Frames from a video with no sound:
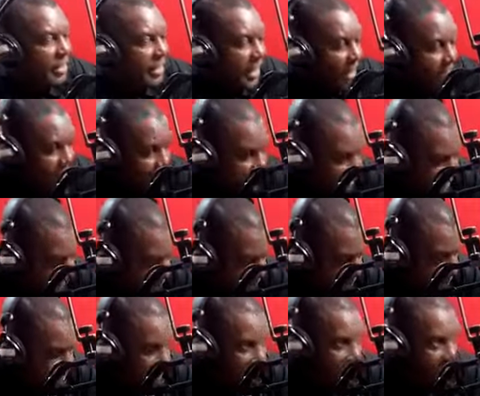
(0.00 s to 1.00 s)

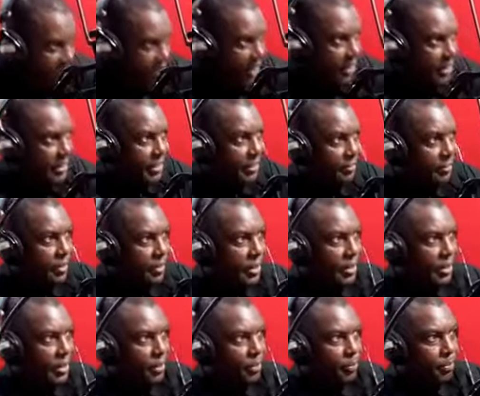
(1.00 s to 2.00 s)

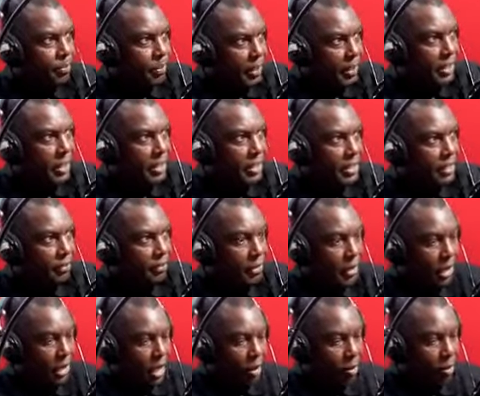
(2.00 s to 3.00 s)
negatively.
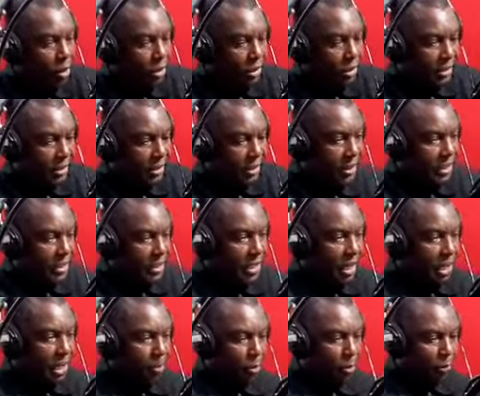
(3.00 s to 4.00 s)
Because the thing
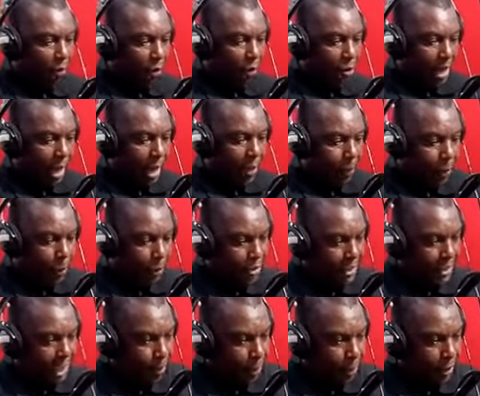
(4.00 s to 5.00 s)
is, before you now
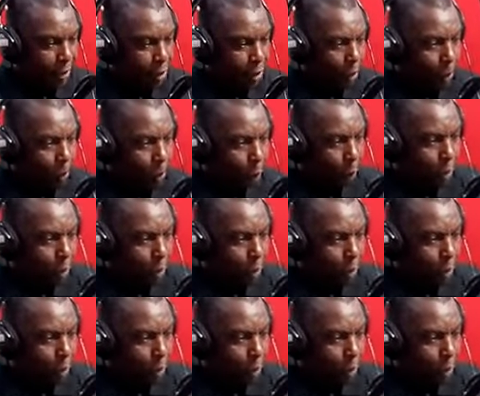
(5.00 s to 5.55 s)
start picking up your